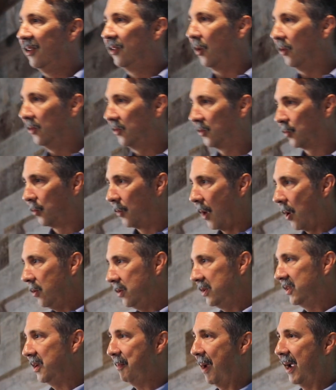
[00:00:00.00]
Those
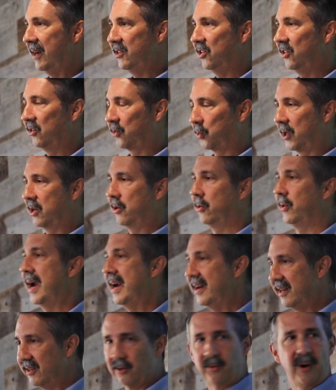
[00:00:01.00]
road dimensions were
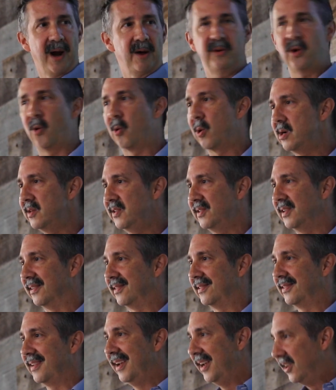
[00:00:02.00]
created around
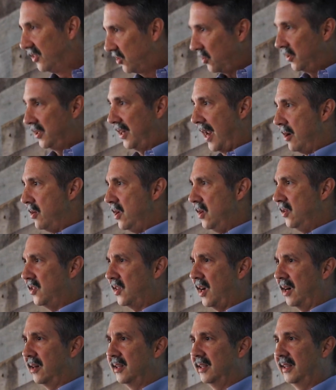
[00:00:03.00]
horses. So now you
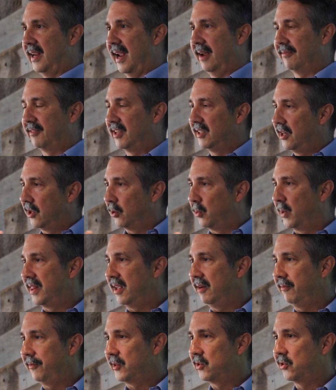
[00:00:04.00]
started to have to deal
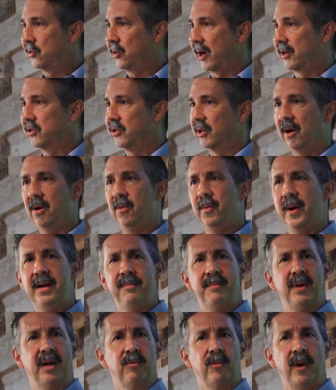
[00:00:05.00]
with infrastructure. Oh,
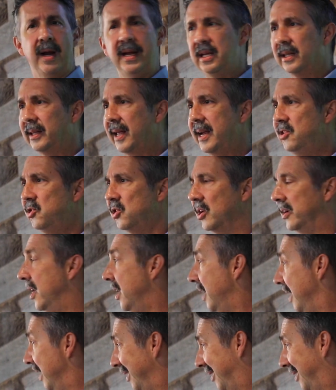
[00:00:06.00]
wait a minute, regulation.